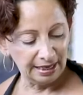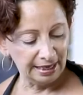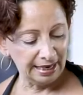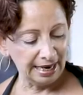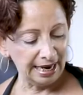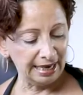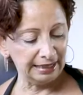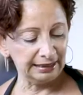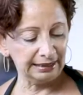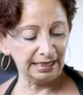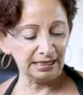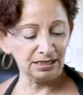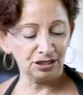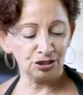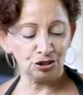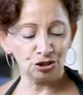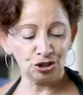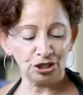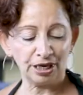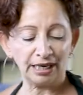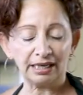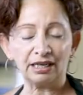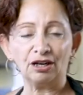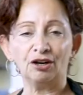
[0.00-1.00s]
And let's
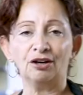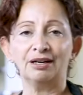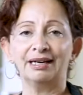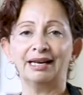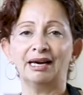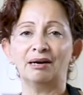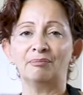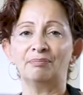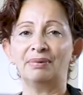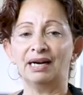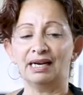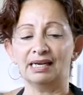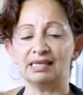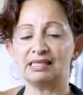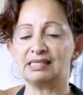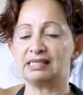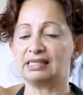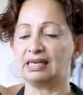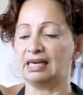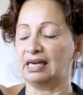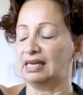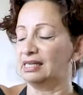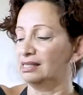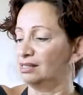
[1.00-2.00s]
check on our
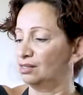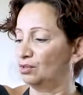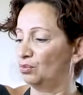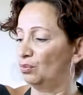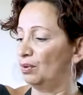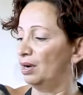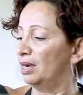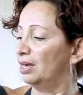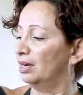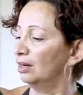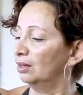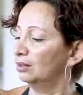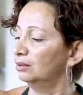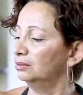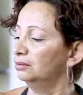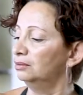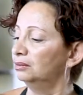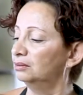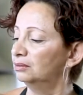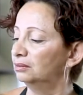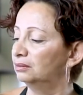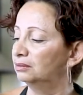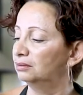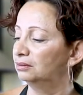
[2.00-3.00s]
pasta as well.
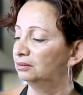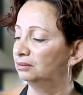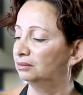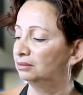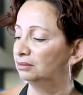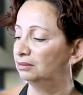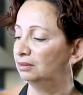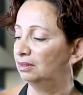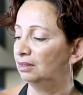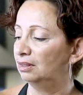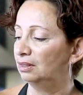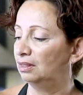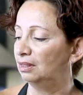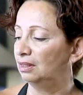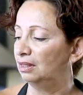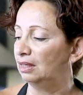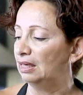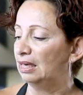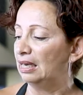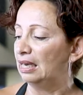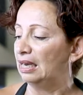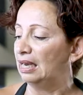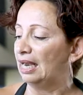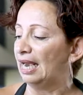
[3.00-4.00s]

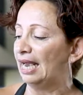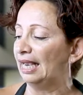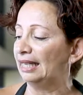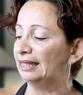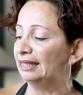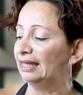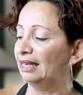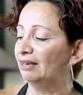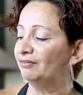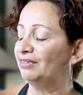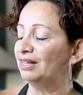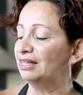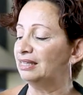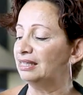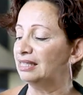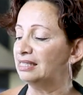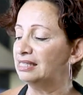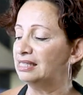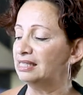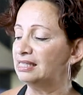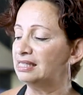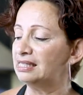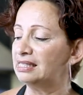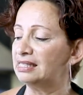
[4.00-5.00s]
I love that
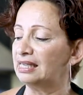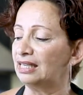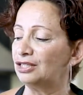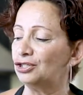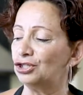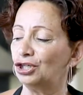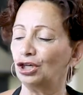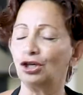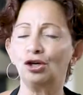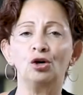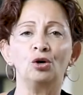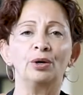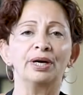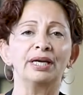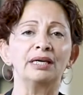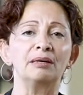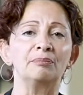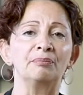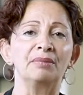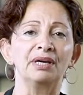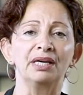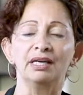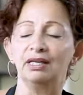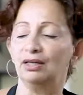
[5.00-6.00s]
this is such a quick
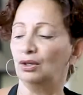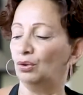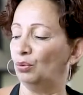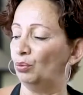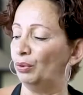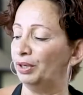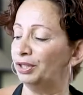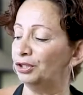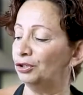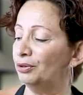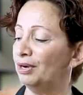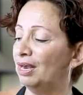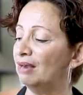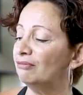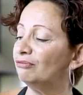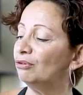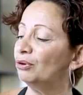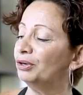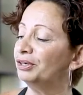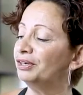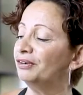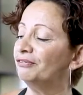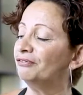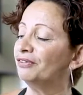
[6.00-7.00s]
meal. When you have
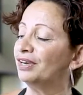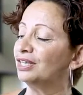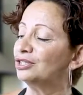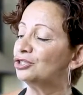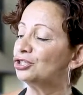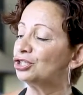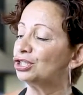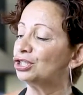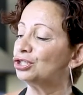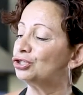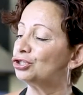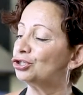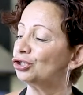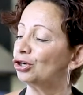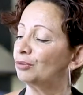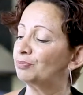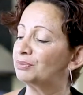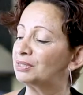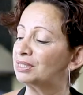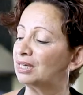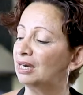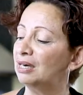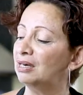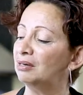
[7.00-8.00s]
all your veggies
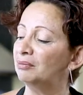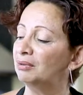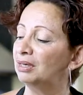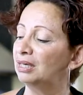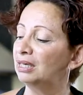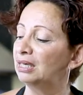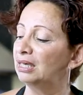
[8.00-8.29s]
chopped up,